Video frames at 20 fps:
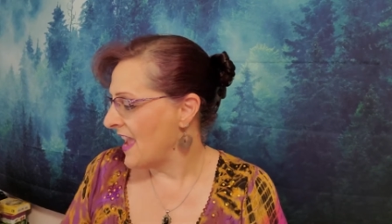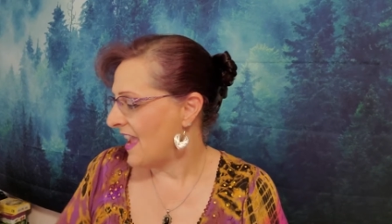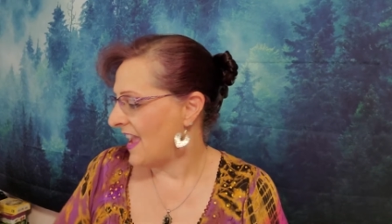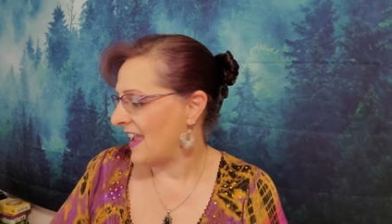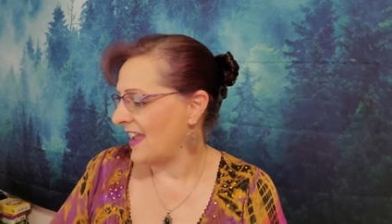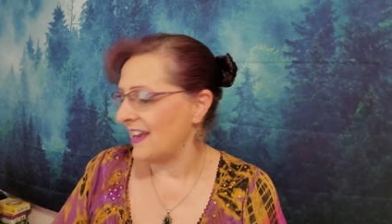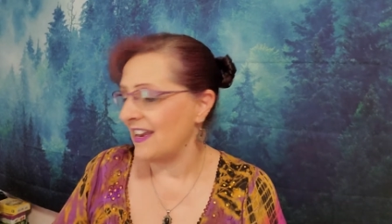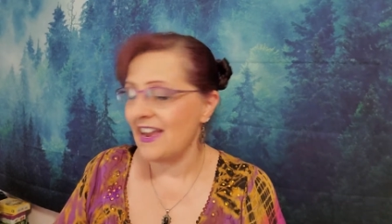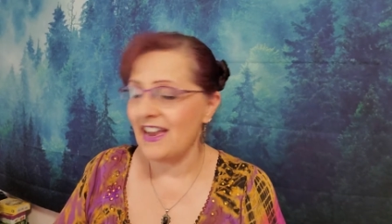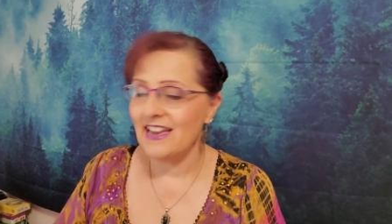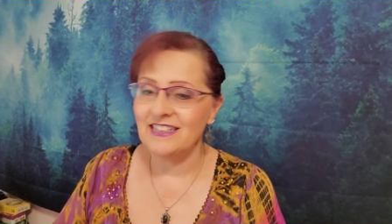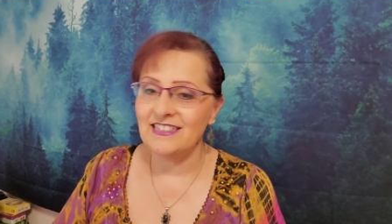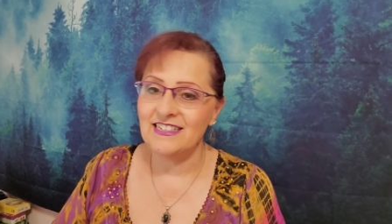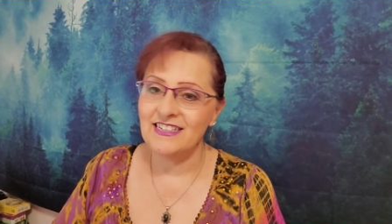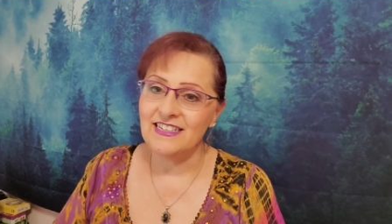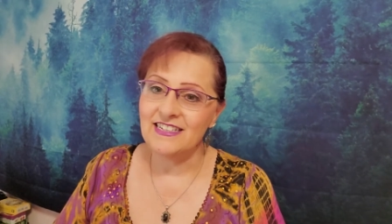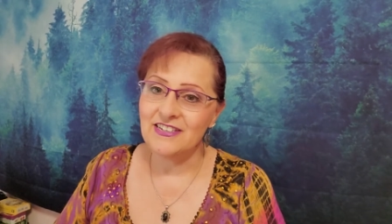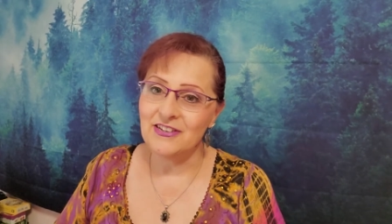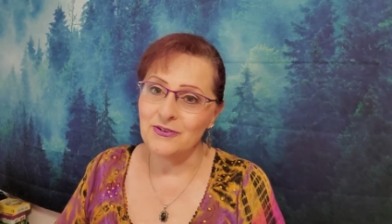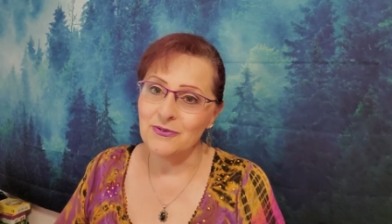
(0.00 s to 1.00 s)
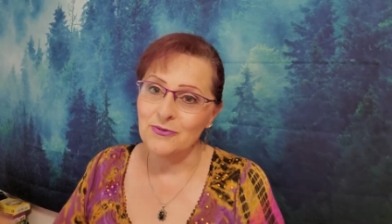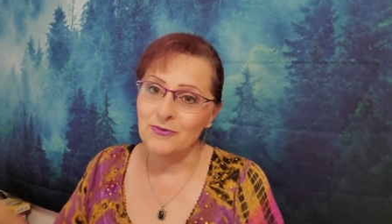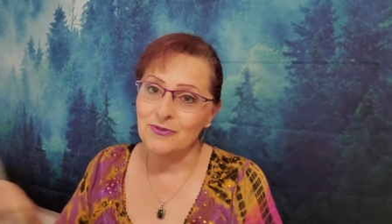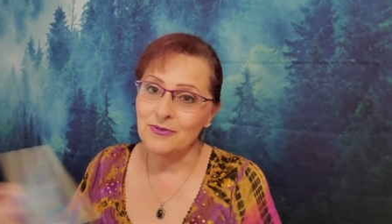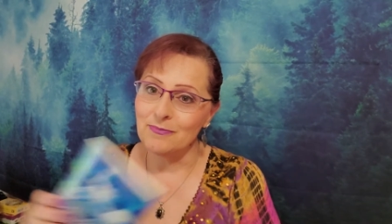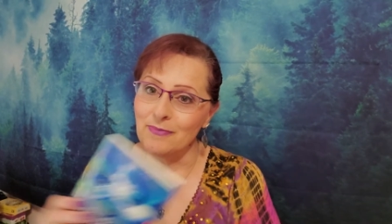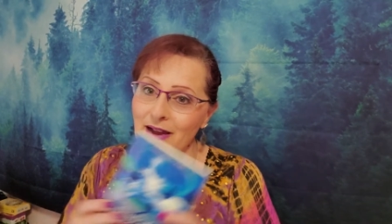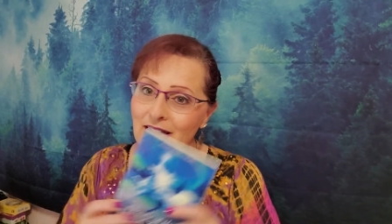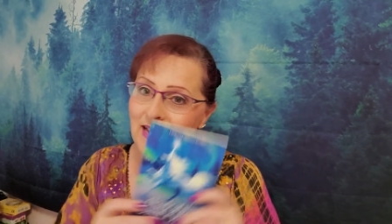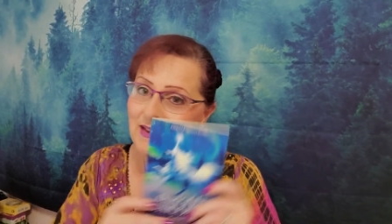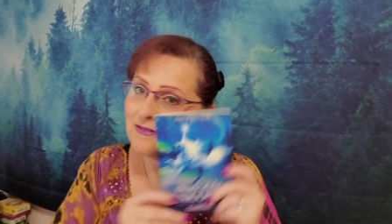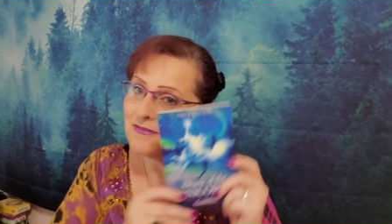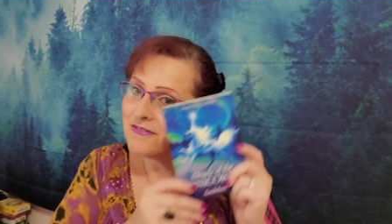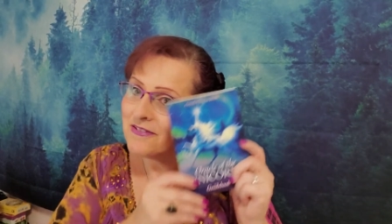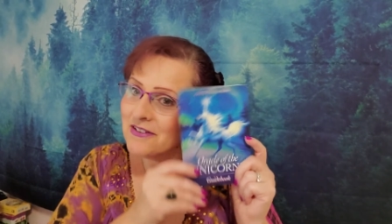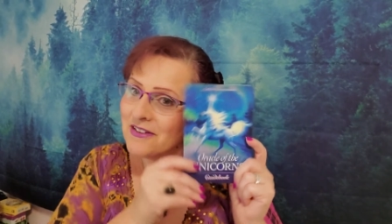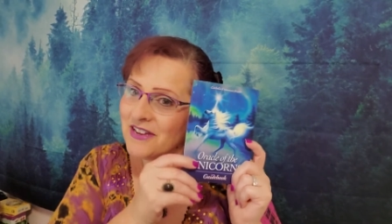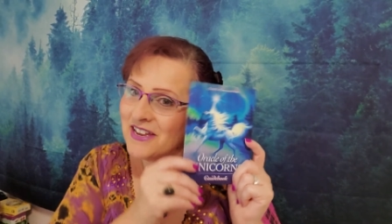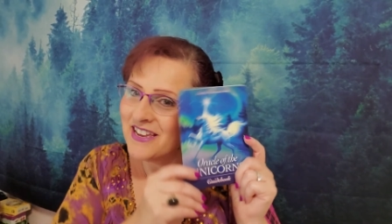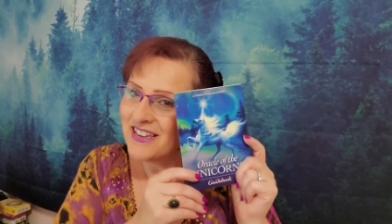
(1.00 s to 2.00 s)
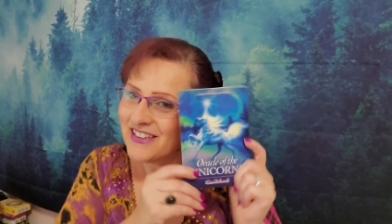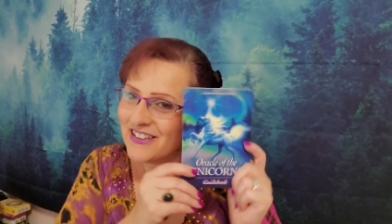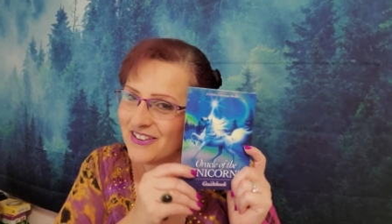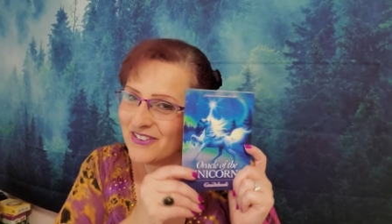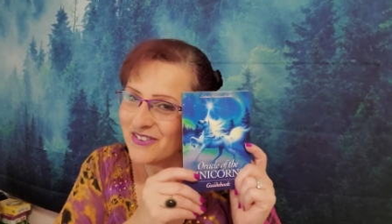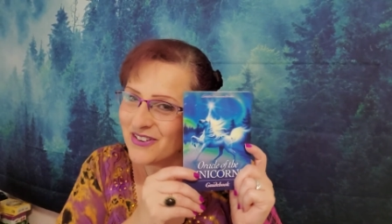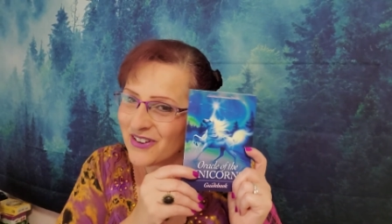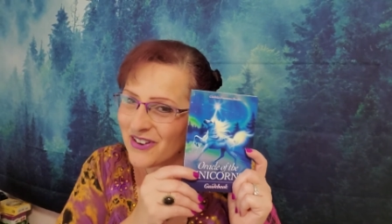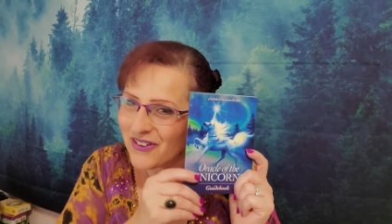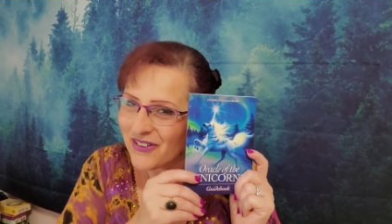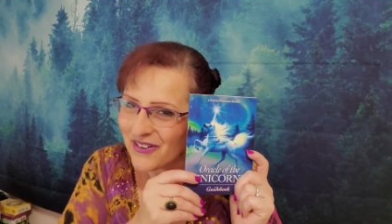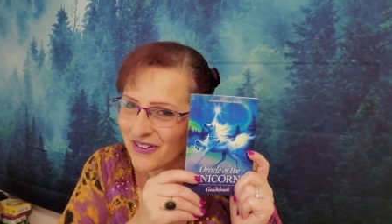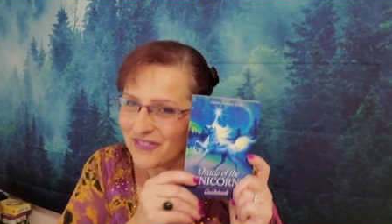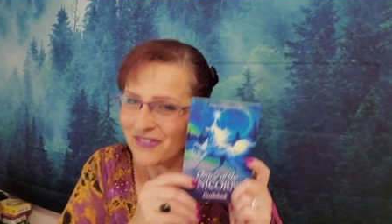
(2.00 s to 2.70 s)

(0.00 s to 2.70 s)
and I did use my unicorn